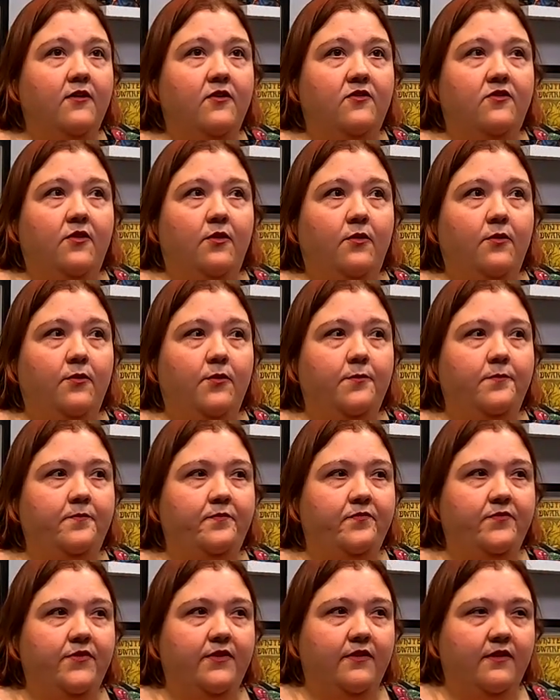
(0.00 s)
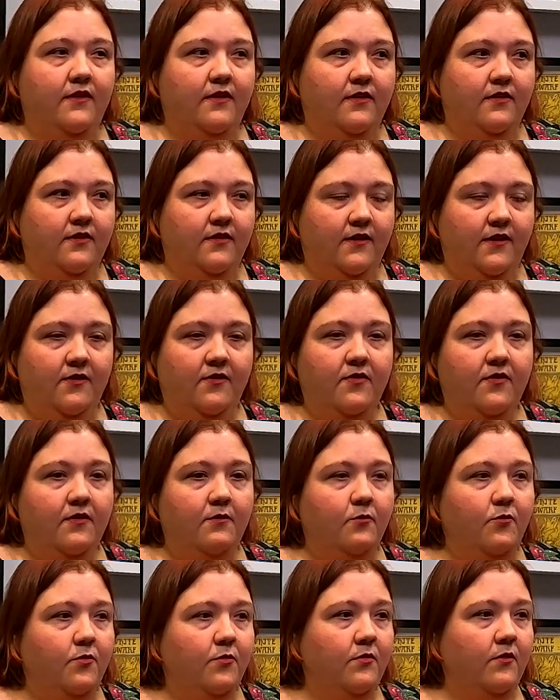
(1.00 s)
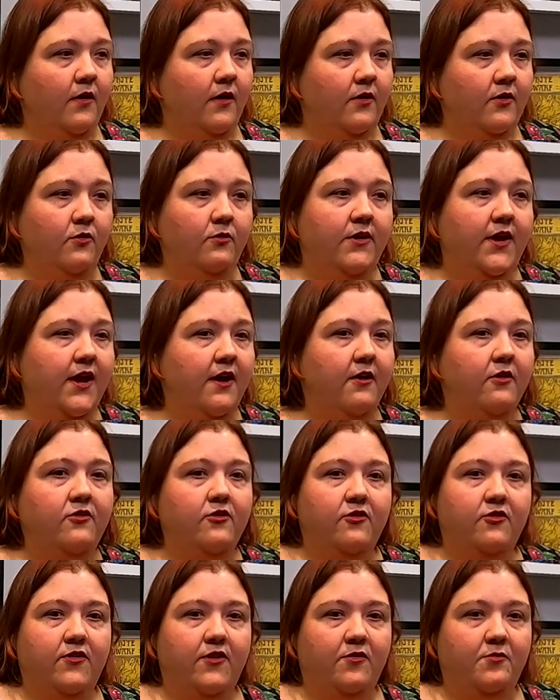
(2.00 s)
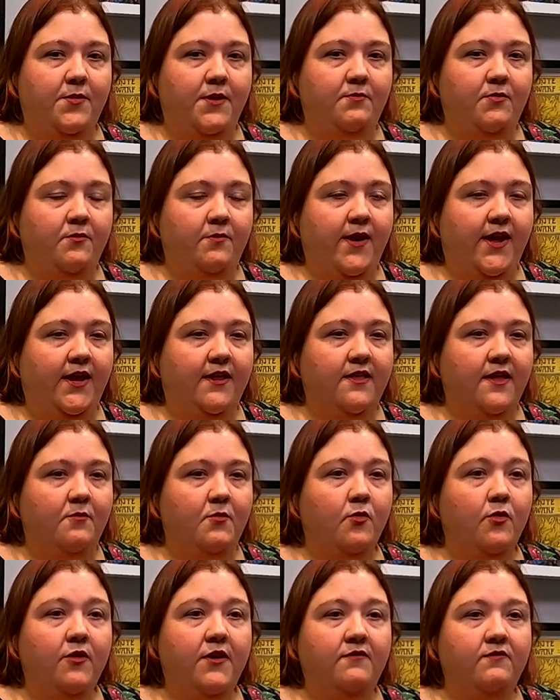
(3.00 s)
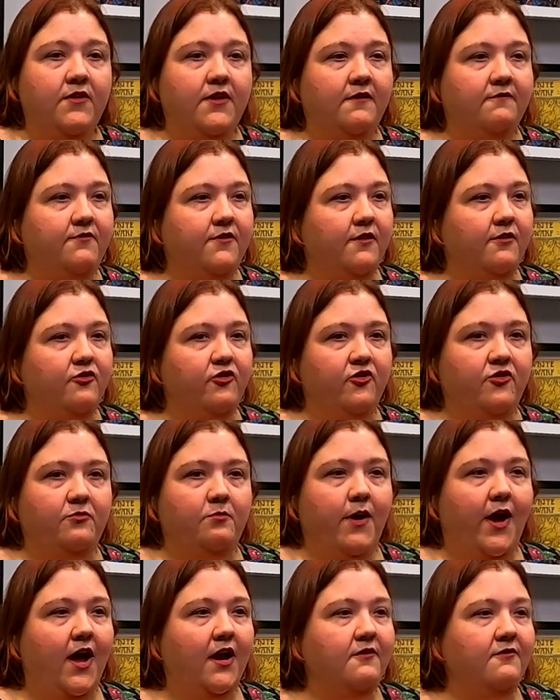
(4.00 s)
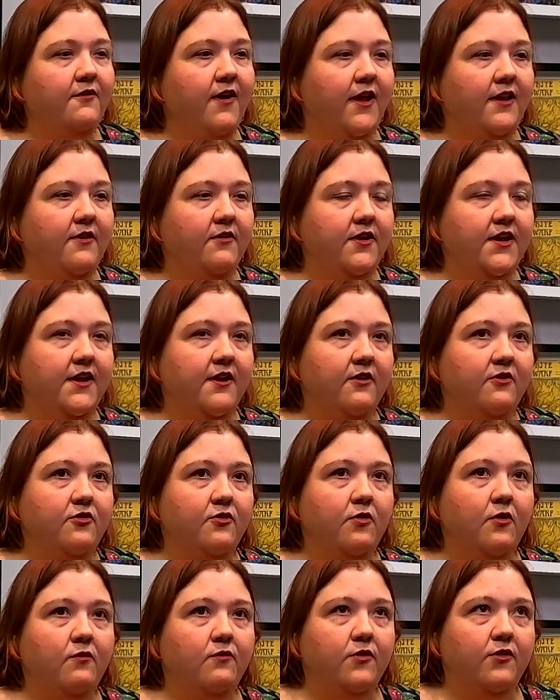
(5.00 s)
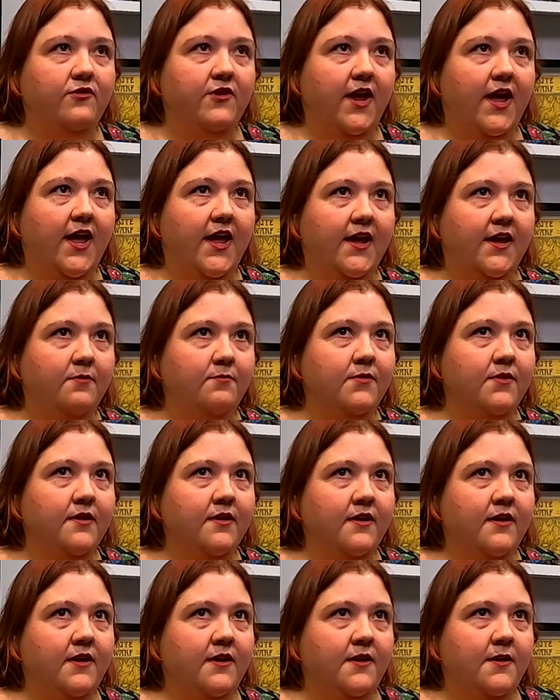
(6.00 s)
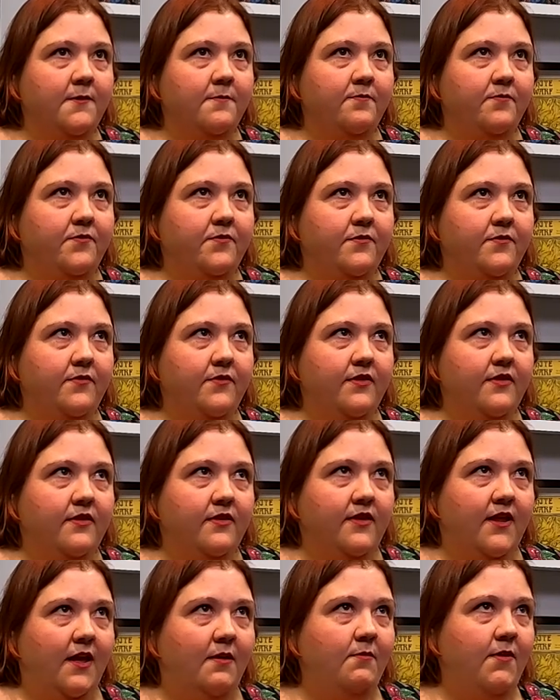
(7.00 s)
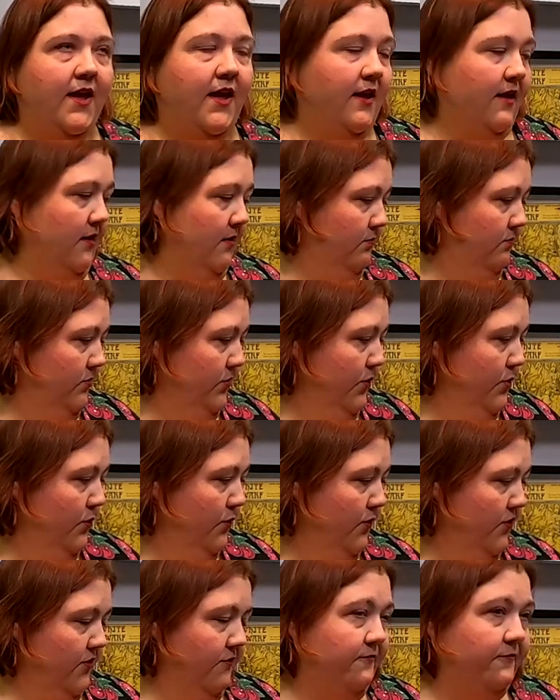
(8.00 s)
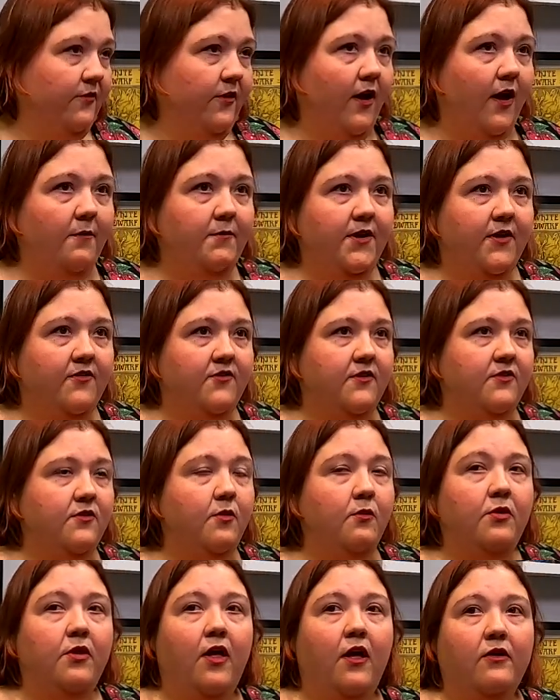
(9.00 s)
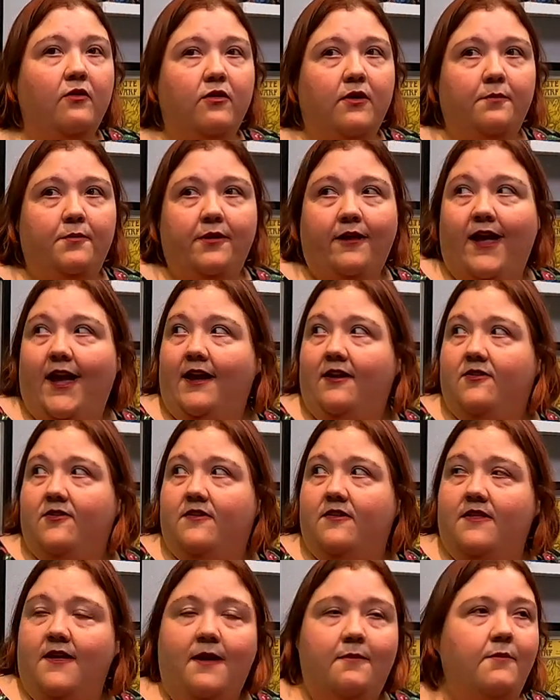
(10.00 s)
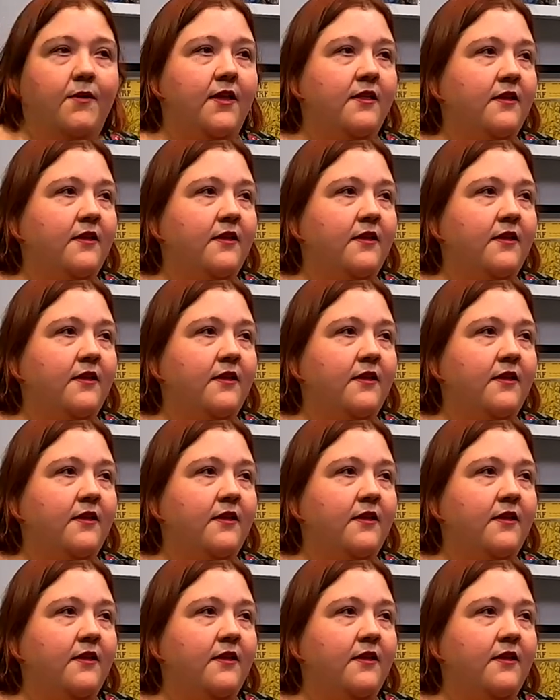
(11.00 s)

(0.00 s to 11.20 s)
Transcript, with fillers: So these uh, new characters, as people make them, or even if they're just modifying their character over time, they may lose a flaw because it no longer applies to them,